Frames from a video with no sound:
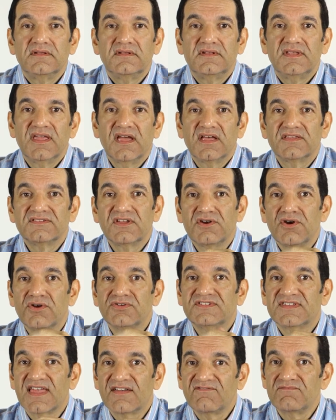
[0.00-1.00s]

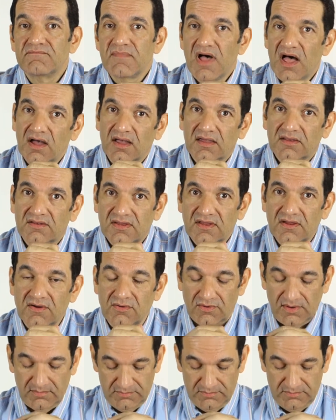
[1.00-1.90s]
DR07 Mark II.